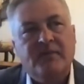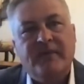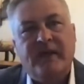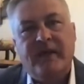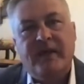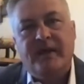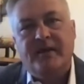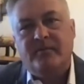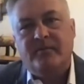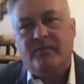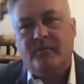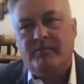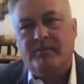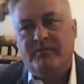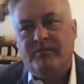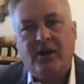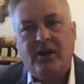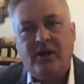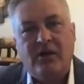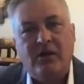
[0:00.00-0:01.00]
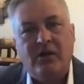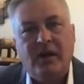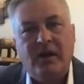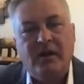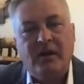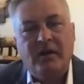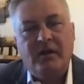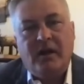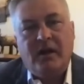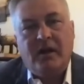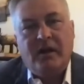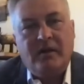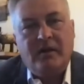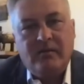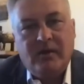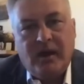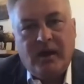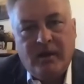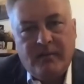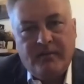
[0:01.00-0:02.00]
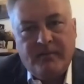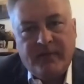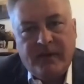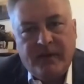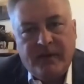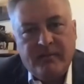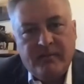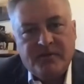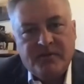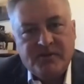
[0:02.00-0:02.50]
and bear a